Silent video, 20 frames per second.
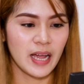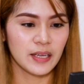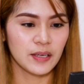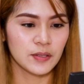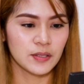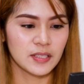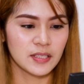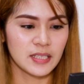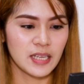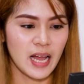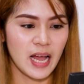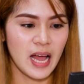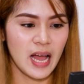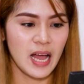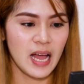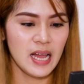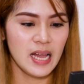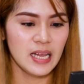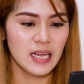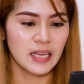tayo
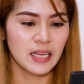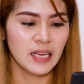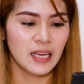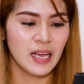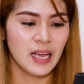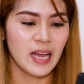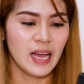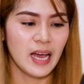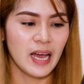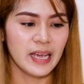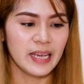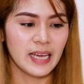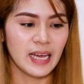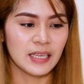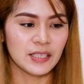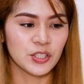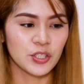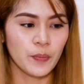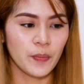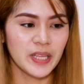sa,
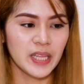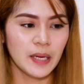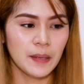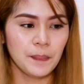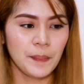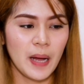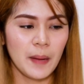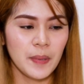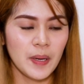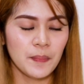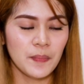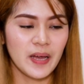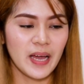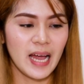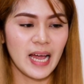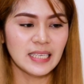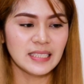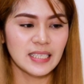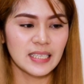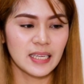ayan. So, may nag-pop up
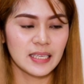guys,